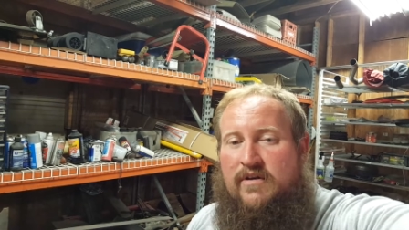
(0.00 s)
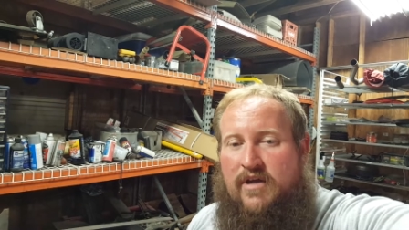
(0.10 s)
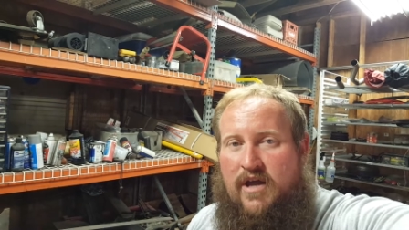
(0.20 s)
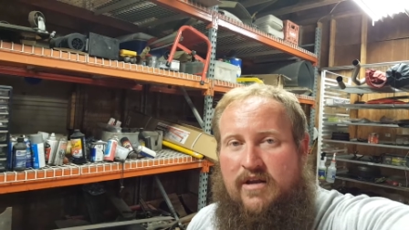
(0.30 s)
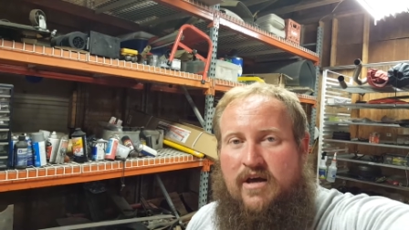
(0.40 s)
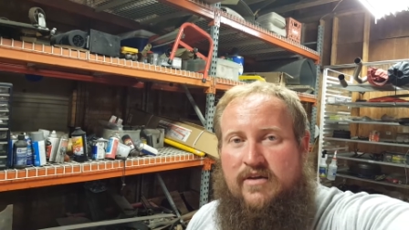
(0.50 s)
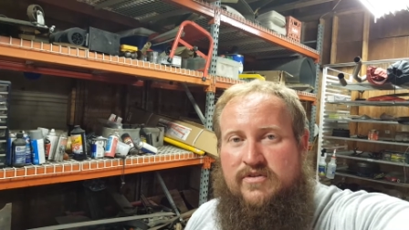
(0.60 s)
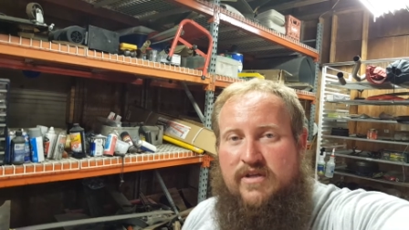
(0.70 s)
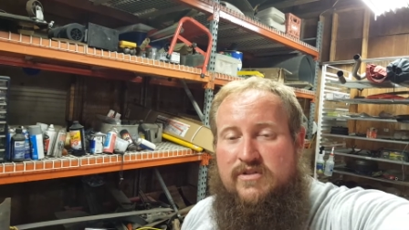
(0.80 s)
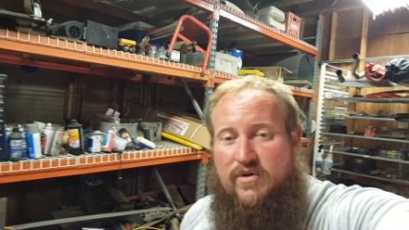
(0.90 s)
And uh,
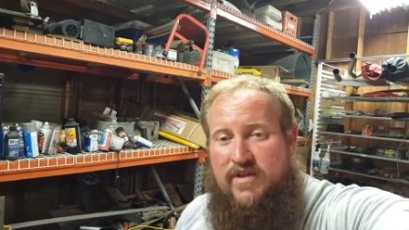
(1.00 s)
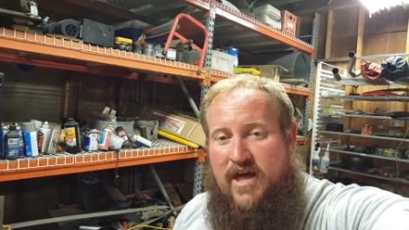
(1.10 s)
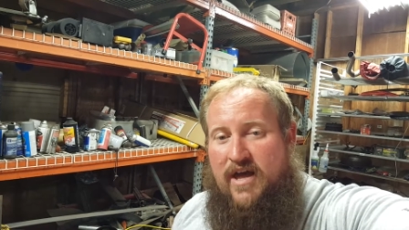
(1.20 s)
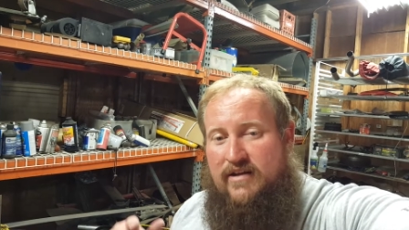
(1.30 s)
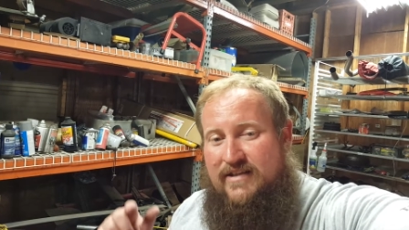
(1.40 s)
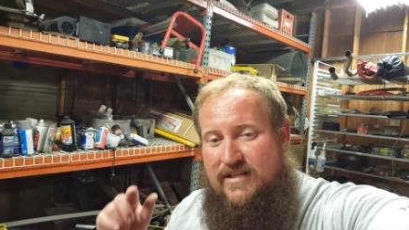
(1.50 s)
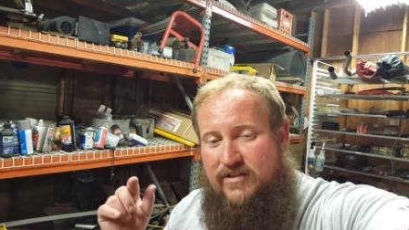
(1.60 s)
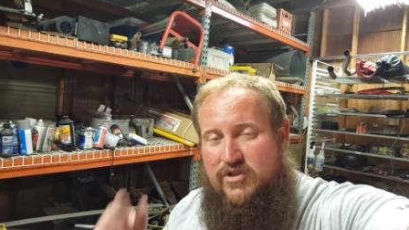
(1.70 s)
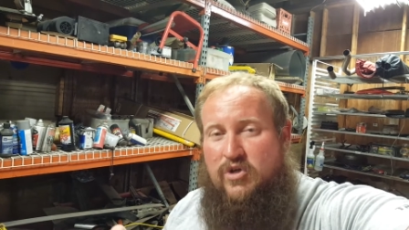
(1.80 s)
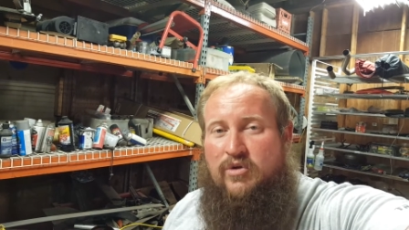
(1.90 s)
so he's doing that. He's got
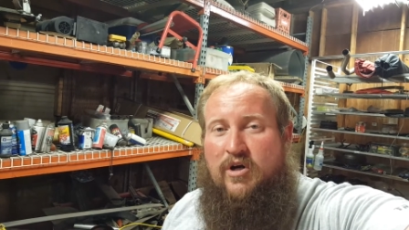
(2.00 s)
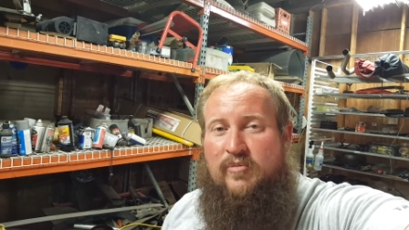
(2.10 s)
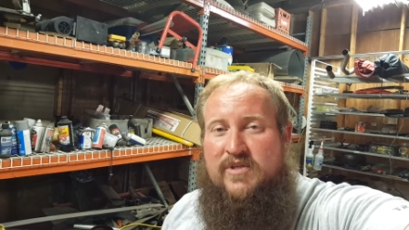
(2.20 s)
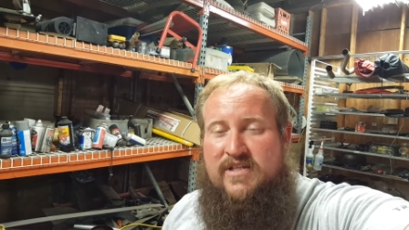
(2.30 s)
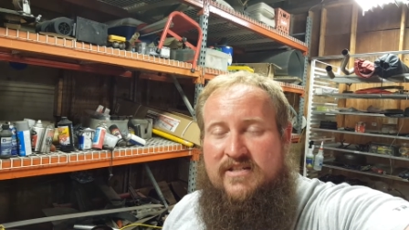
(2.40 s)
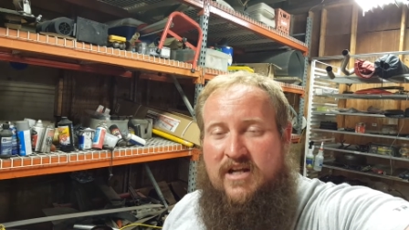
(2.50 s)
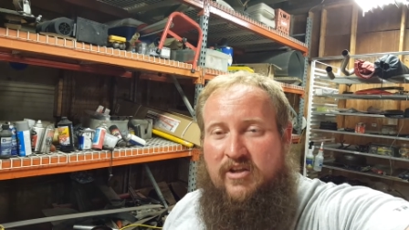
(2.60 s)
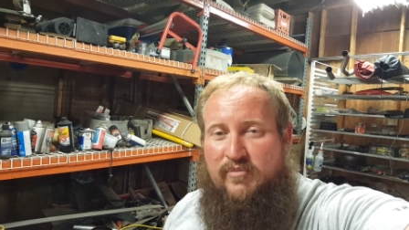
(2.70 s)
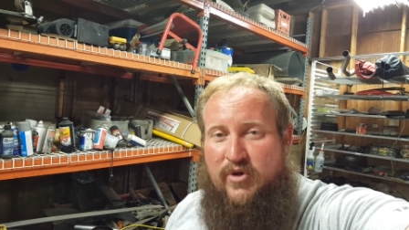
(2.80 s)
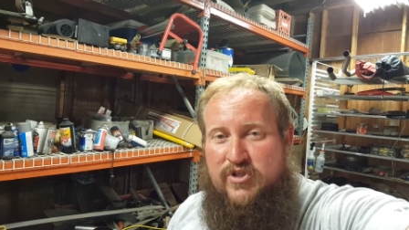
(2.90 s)
the control arms. He says he's
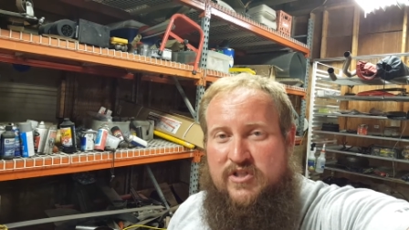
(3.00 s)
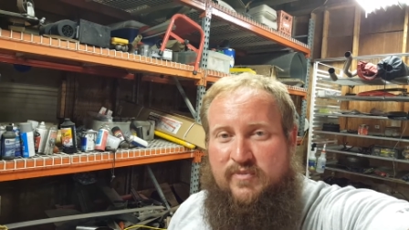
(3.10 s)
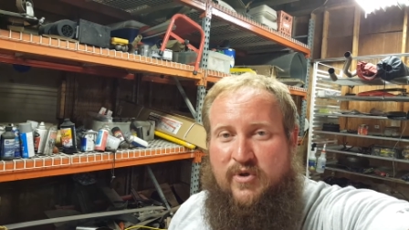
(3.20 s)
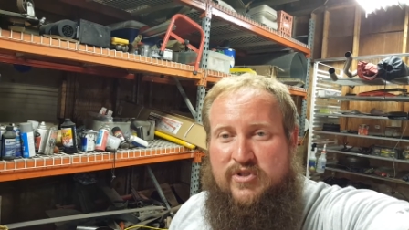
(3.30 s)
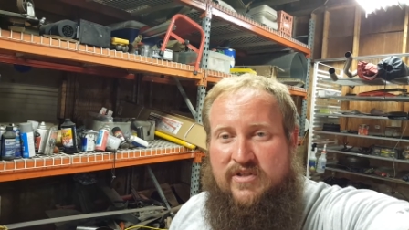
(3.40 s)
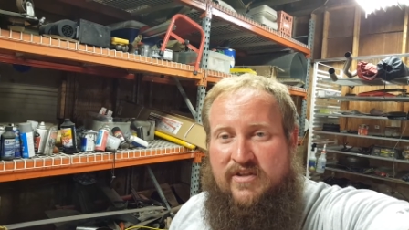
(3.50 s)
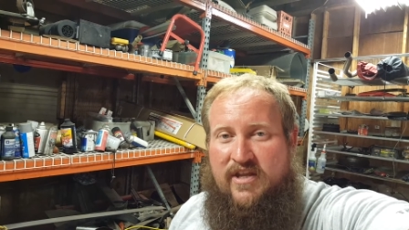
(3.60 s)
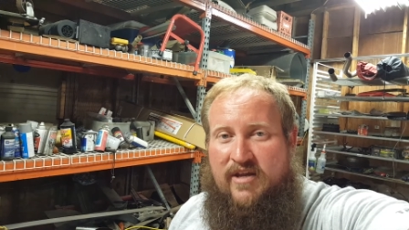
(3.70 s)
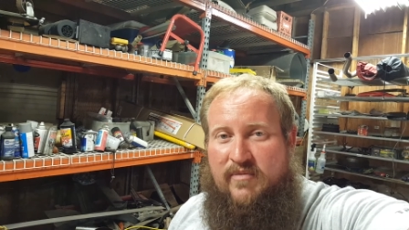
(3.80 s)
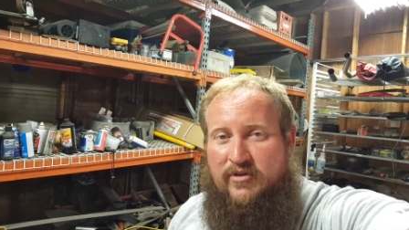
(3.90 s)
got all the bushings pushed into
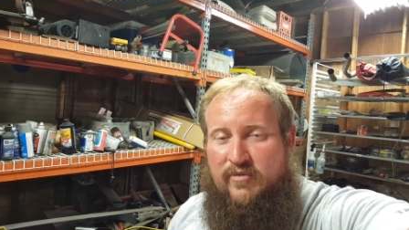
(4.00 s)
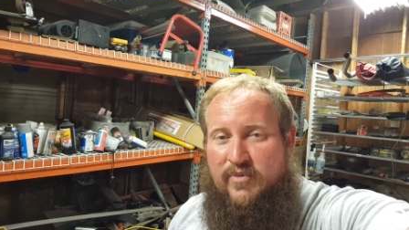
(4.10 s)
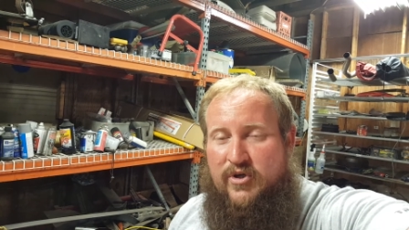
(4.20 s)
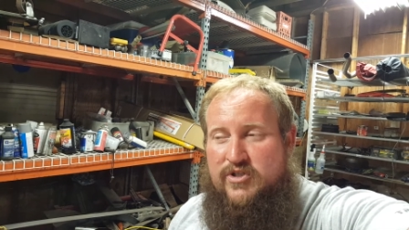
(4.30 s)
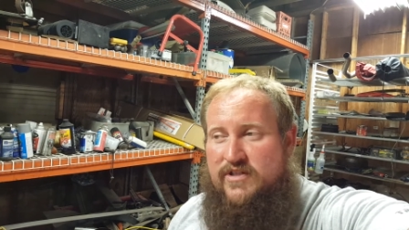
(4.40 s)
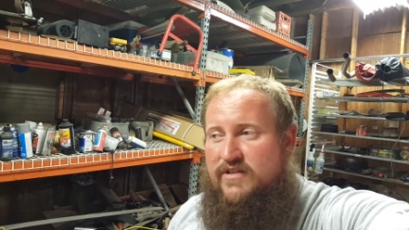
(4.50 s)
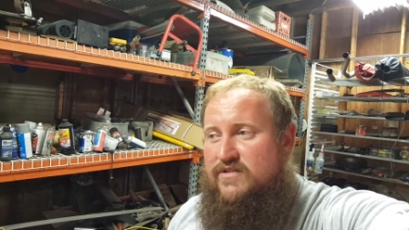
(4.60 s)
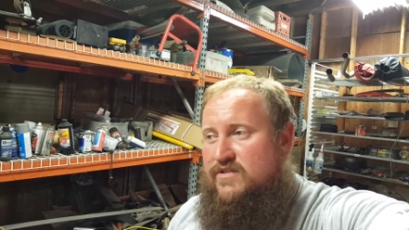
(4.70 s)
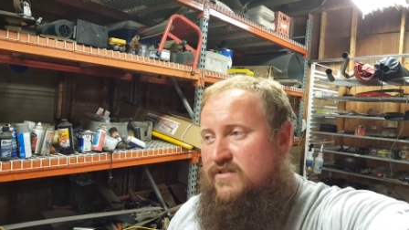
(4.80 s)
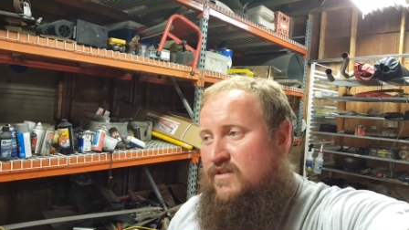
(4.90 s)
them on the
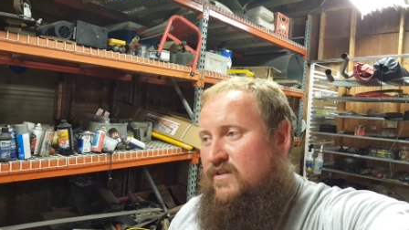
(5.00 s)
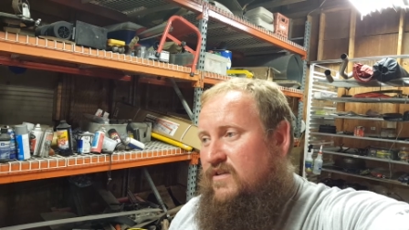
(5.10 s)
bushings.